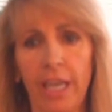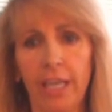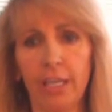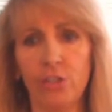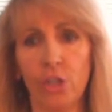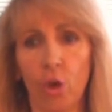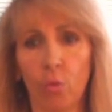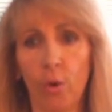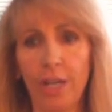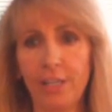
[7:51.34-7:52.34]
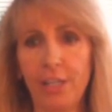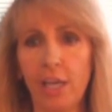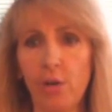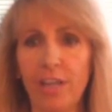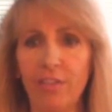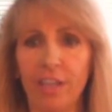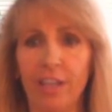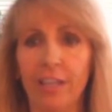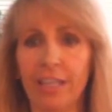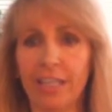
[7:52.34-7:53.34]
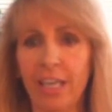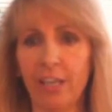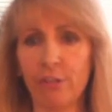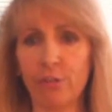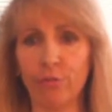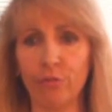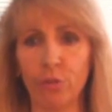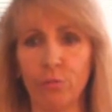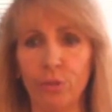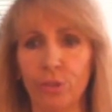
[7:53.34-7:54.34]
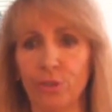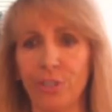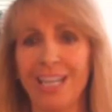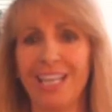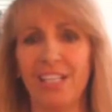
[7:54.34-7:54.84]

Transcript: And right now at the Cancer full moon,